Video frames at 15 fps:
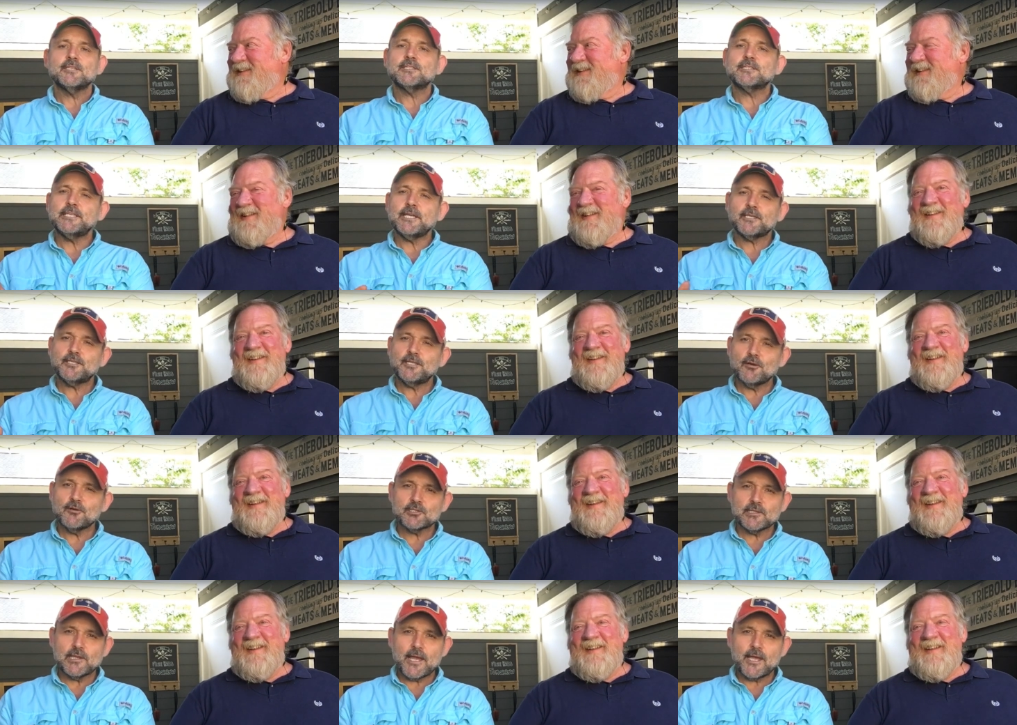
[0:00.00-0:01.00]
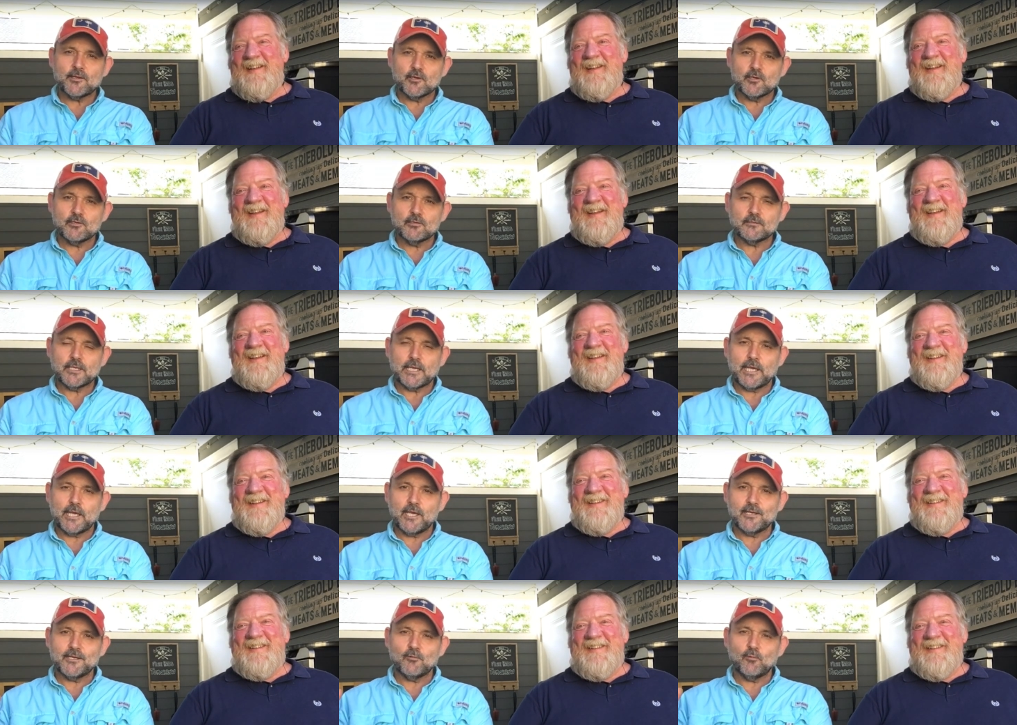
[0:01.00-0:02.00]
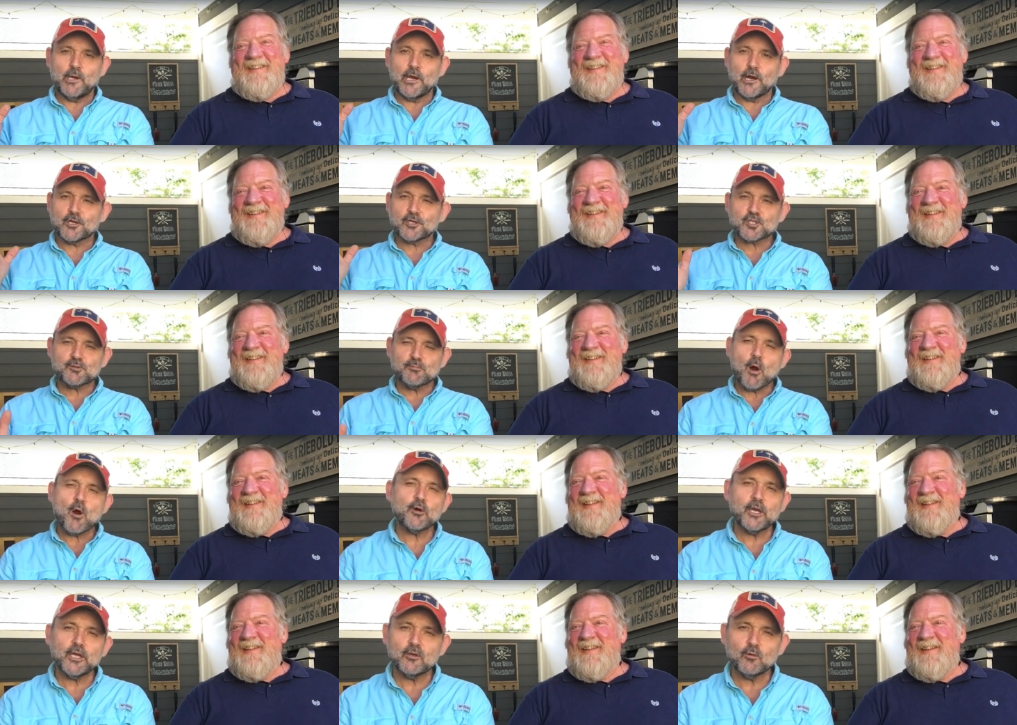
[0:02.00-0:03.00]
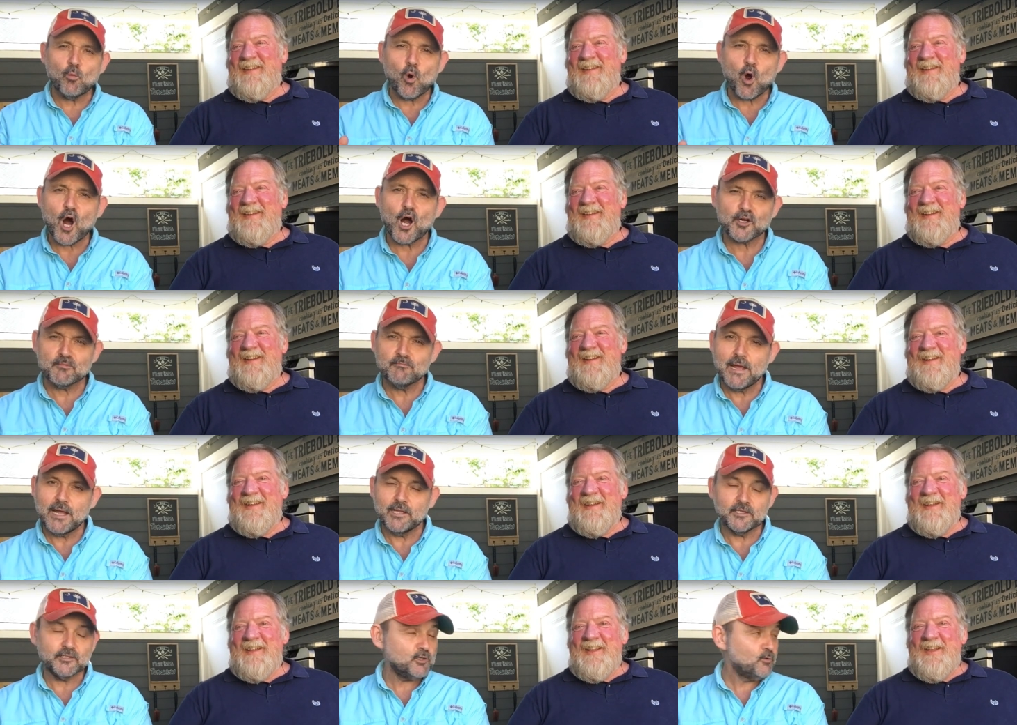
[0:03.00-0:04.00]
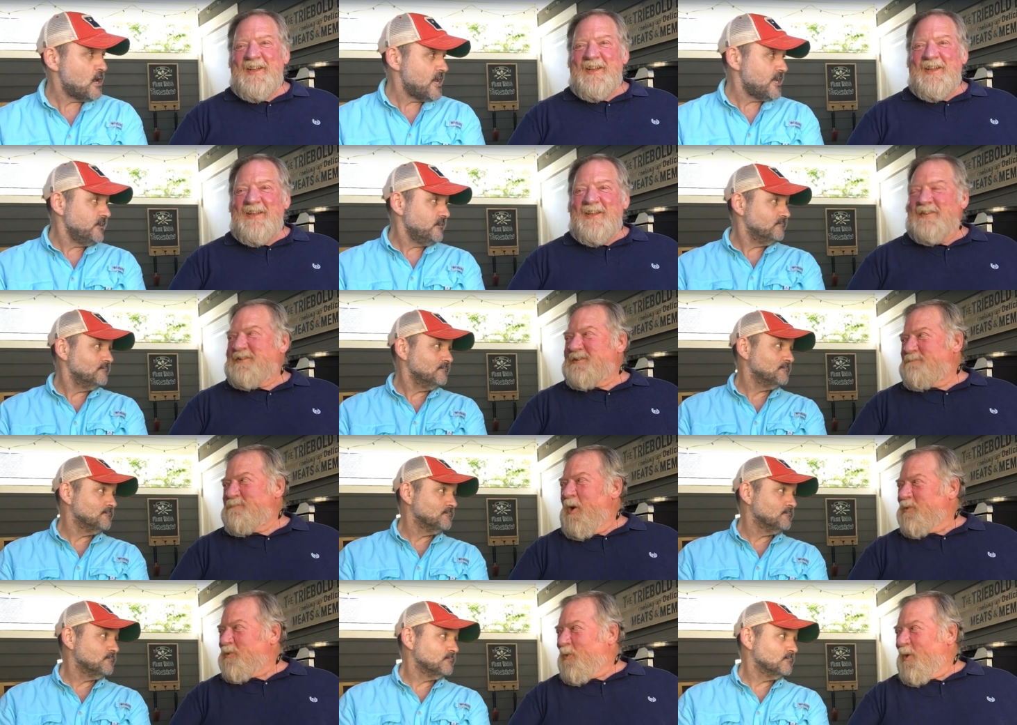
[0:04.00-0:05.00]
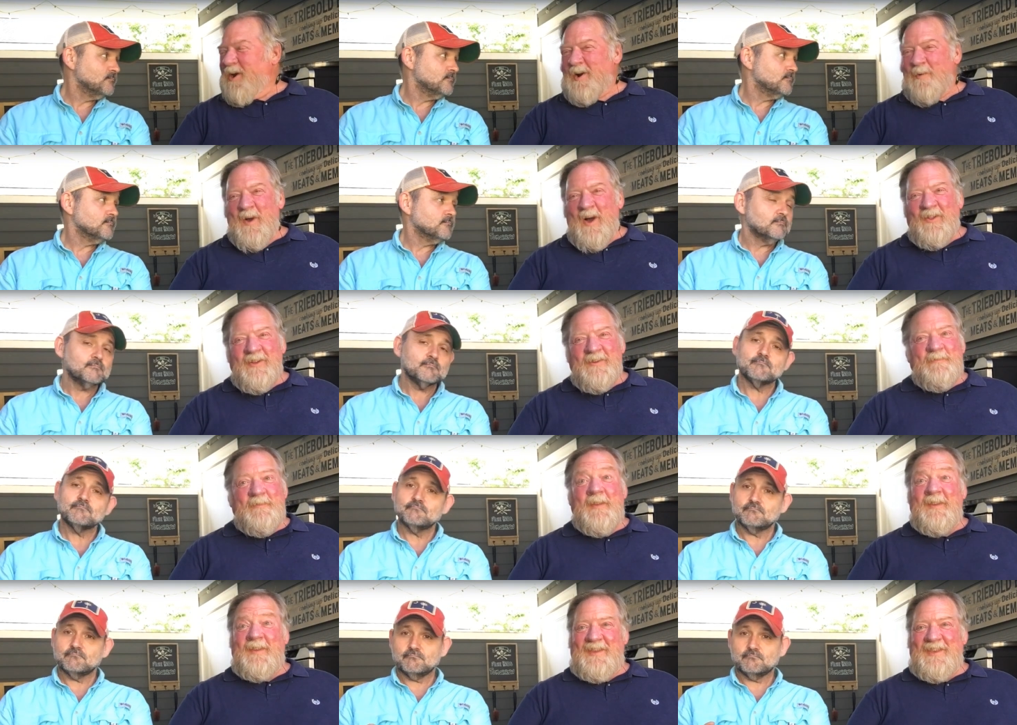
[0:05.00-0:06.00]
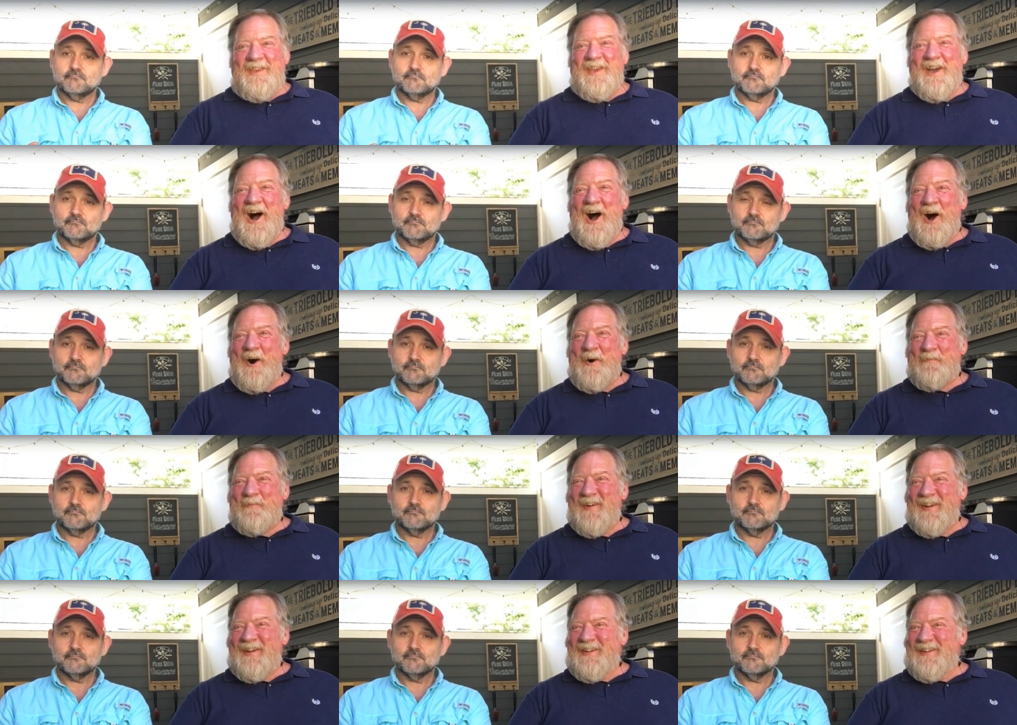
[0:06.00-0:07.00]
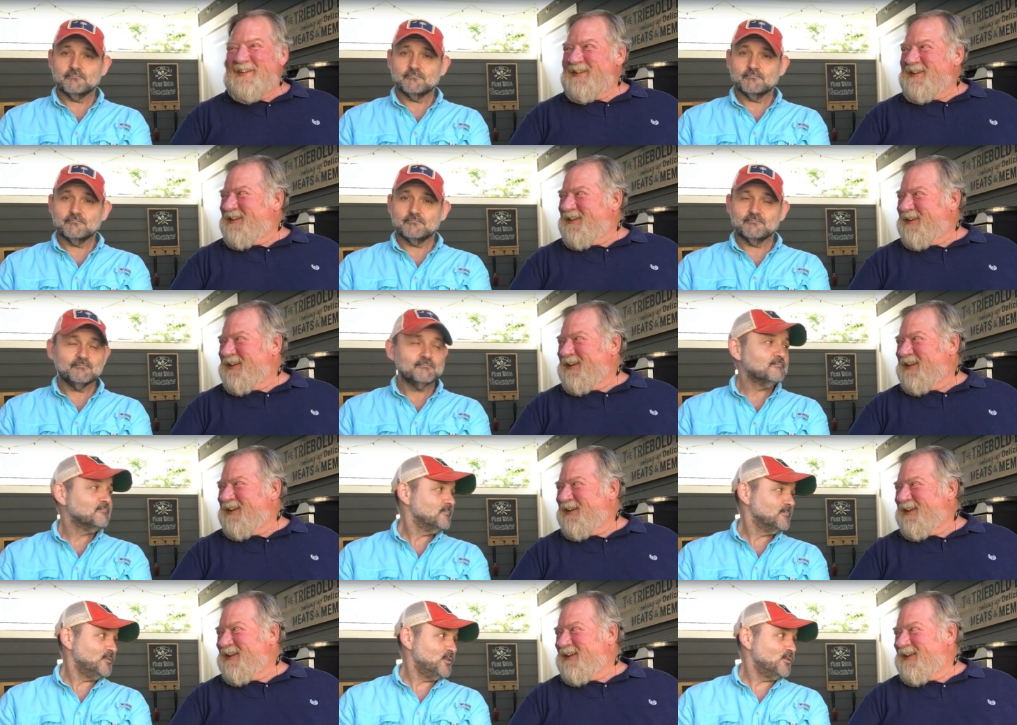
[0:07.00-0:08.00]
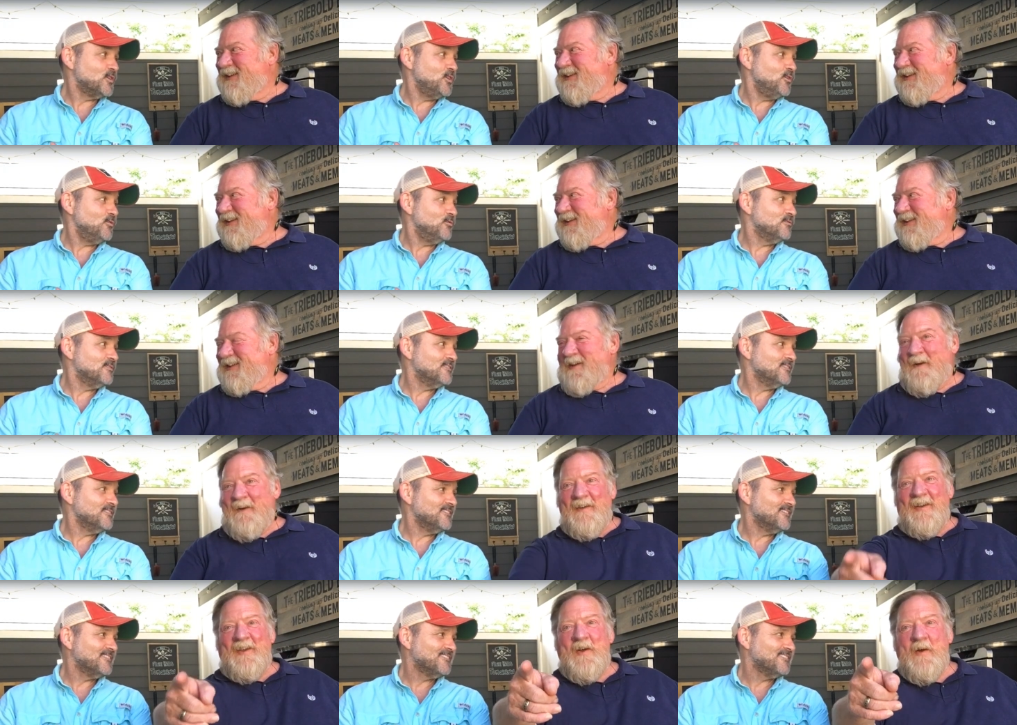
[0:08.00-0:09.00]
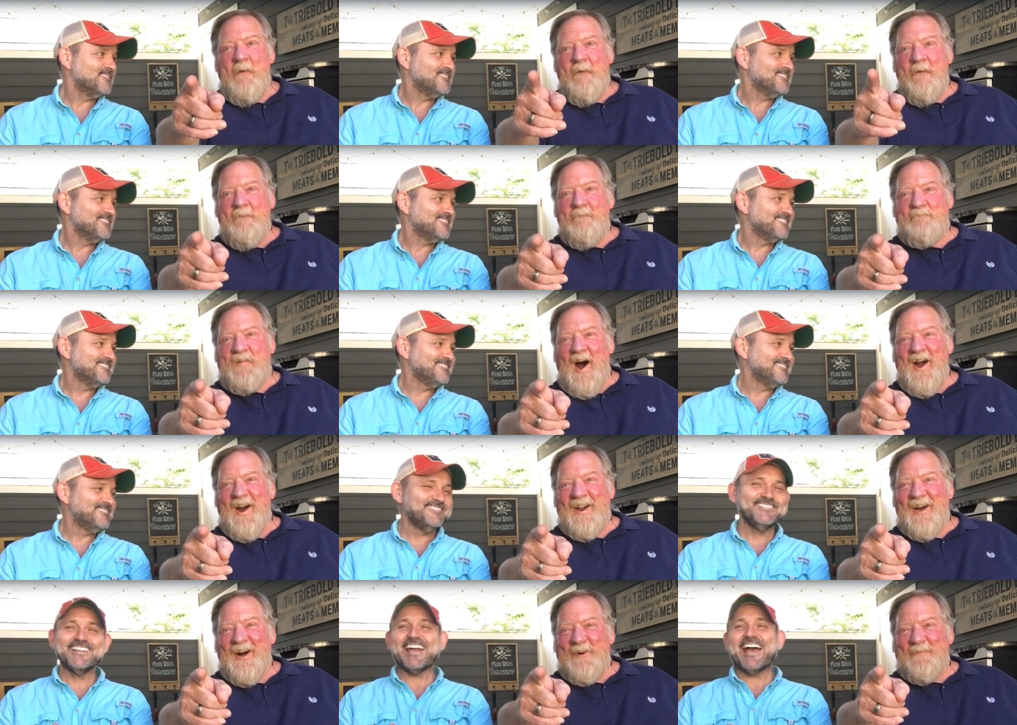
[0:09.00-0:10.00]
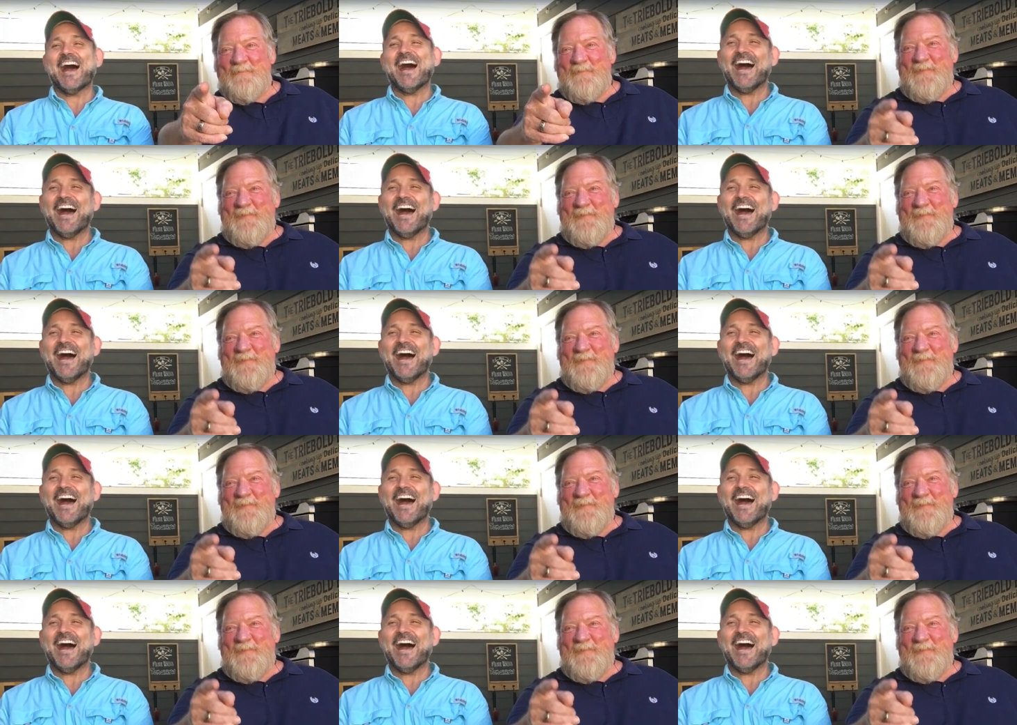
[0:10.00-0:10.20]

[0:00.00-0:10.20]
Speaker 1: 6 years later, and we are smoking watermelon. You ready?
Speaker 2: Smoked watermelon. Yum. You're
Speaker 1: cute.
Speaker 2: Fired up.